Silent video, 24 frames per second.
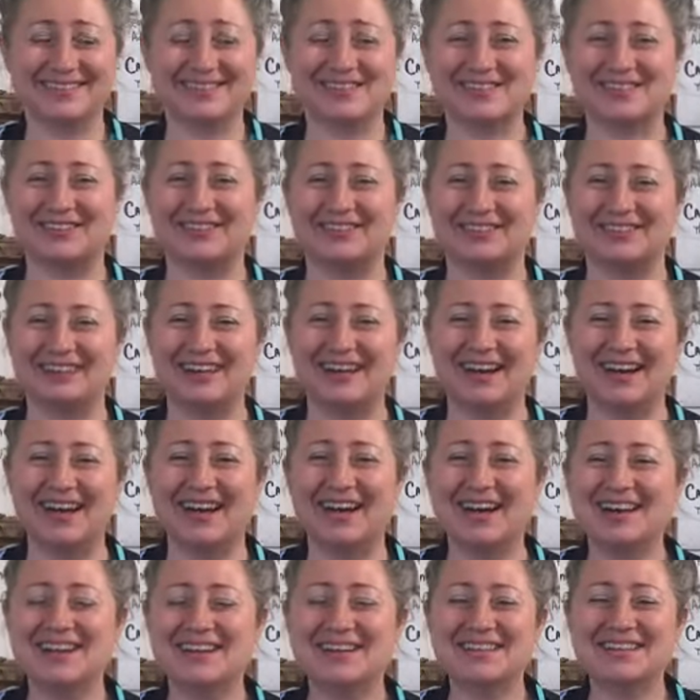
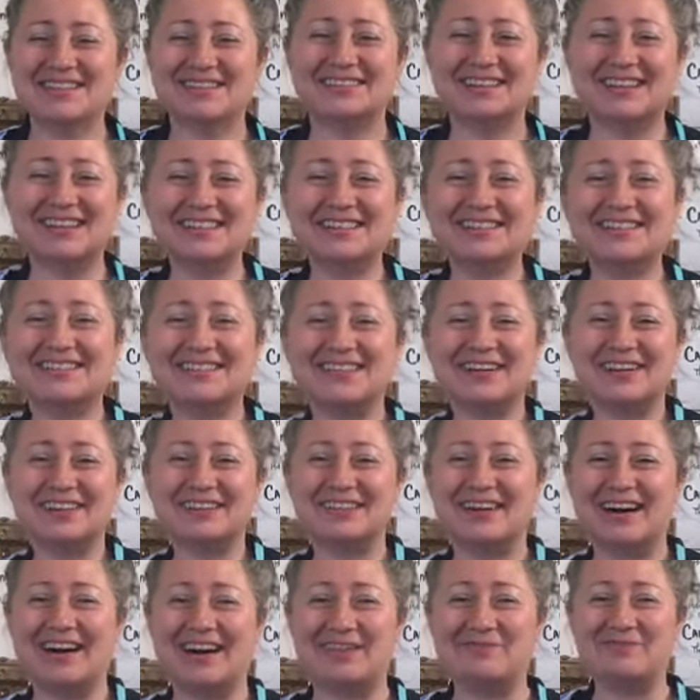So I show
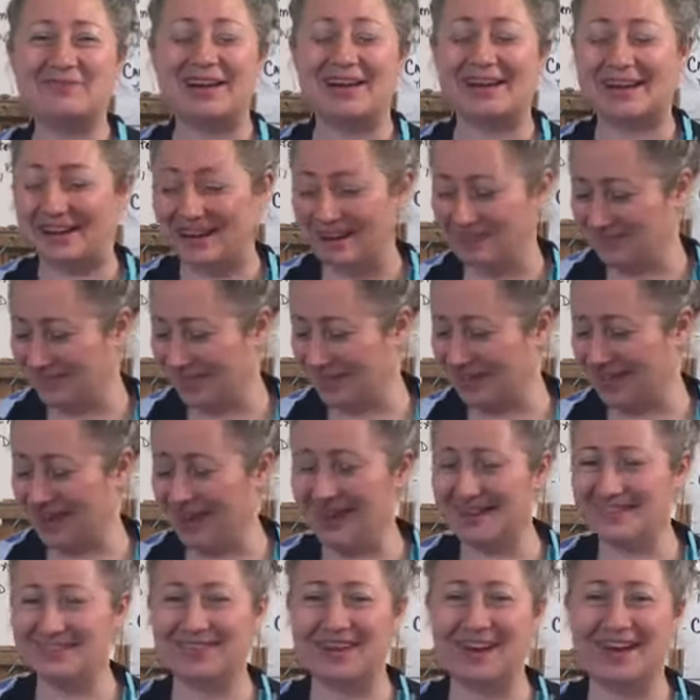up, and
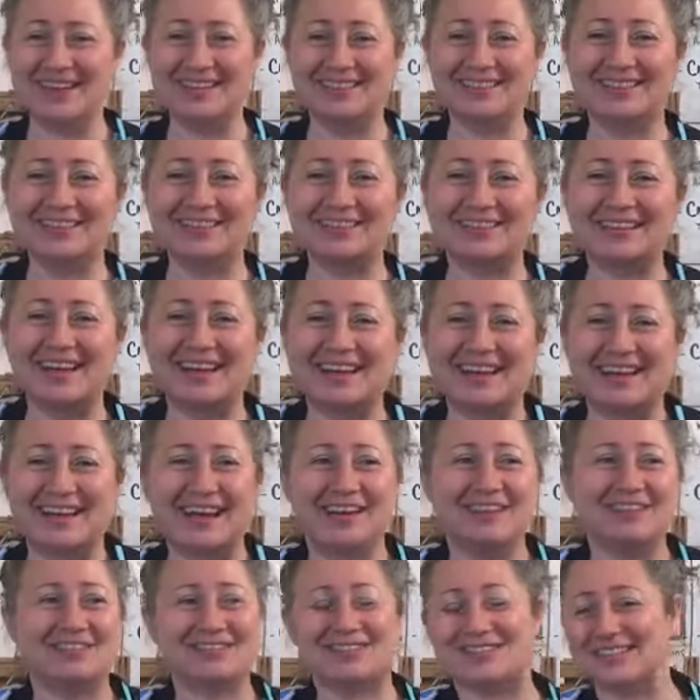I look like
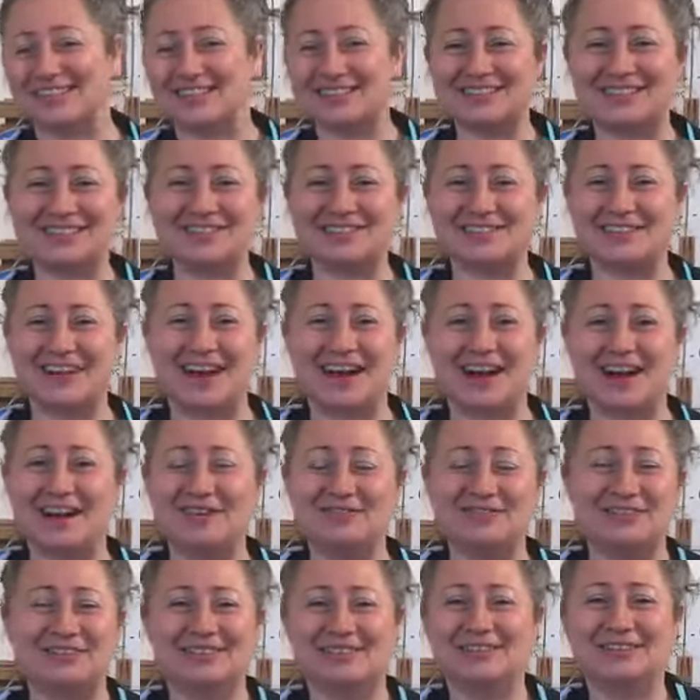I just
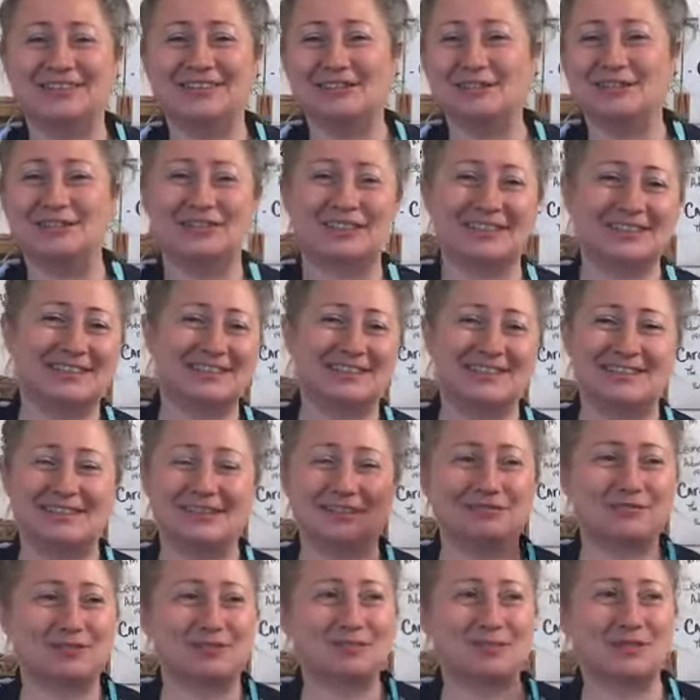arrived in New York City
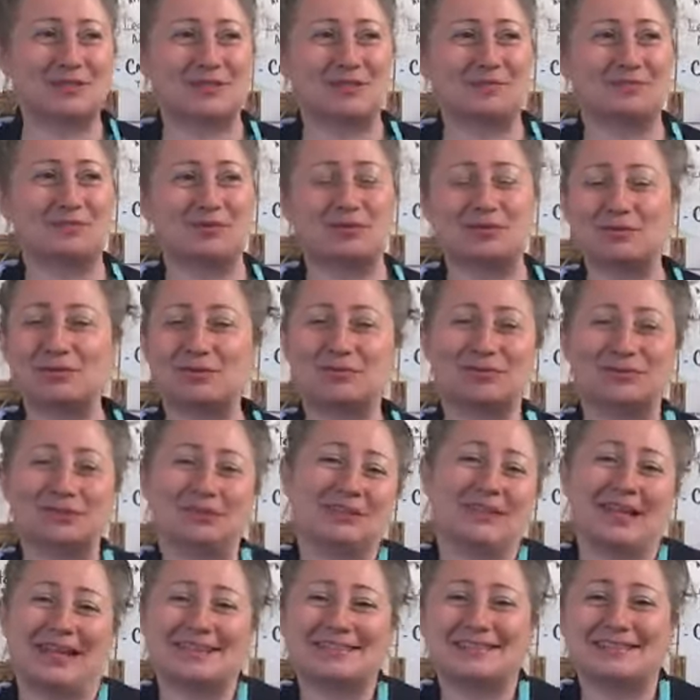from some beautiful
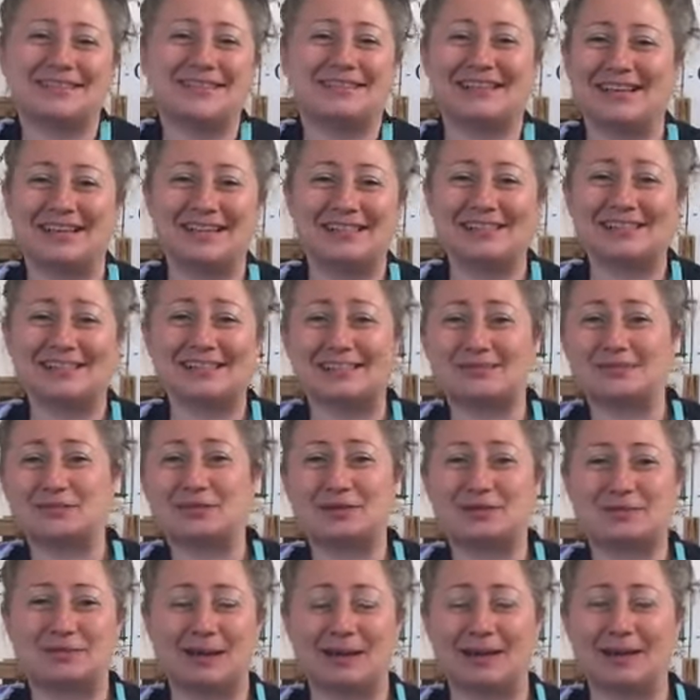destination
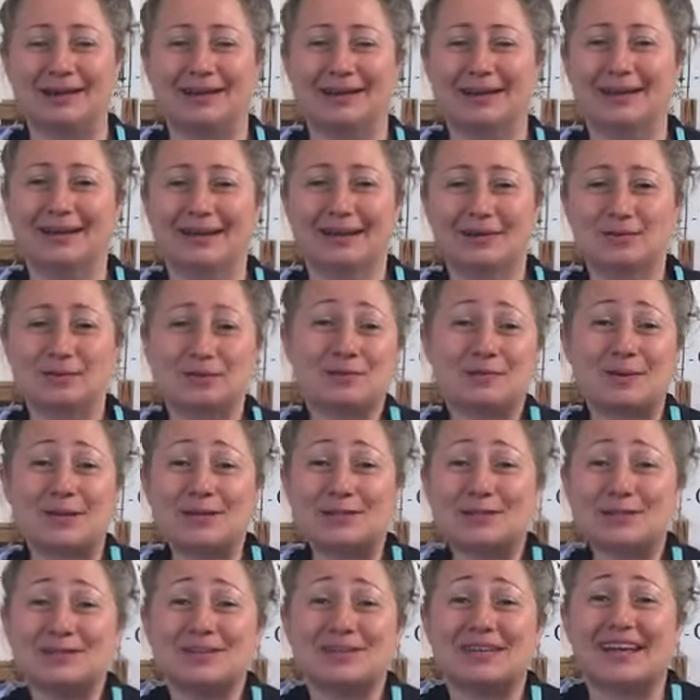with my
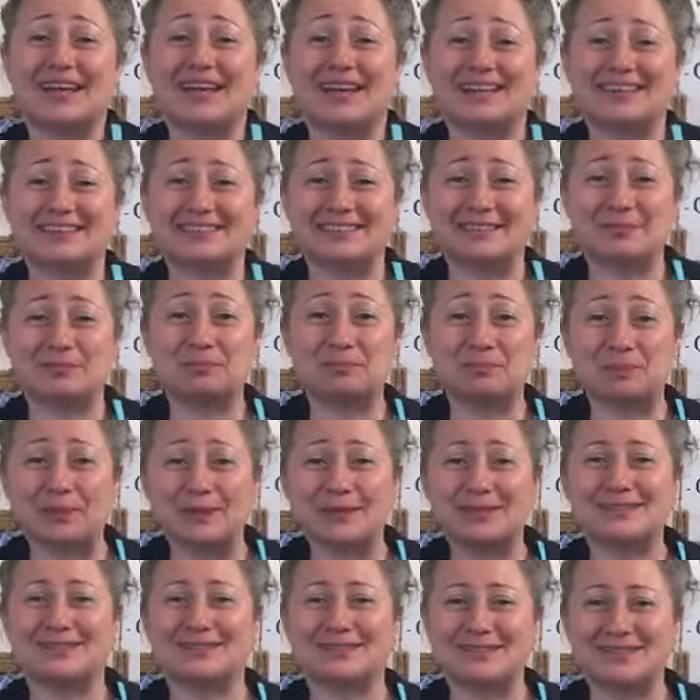suitcase, a
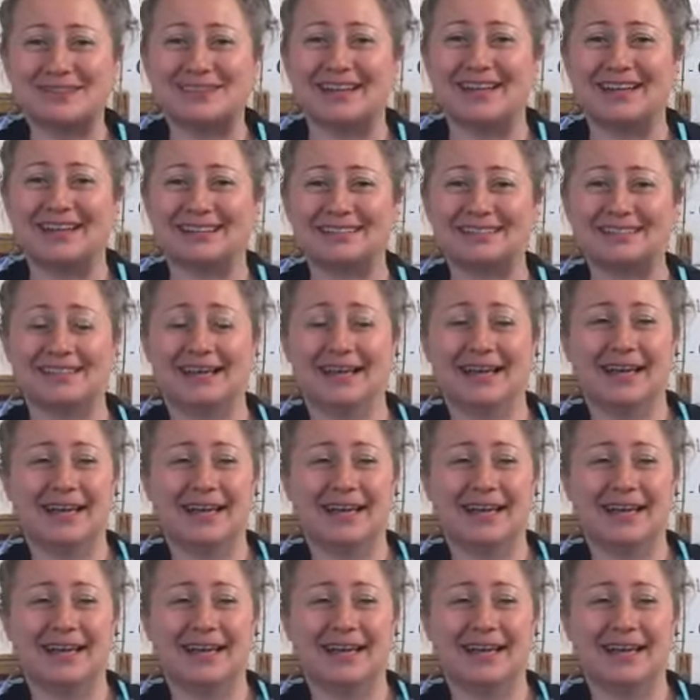big suitcase.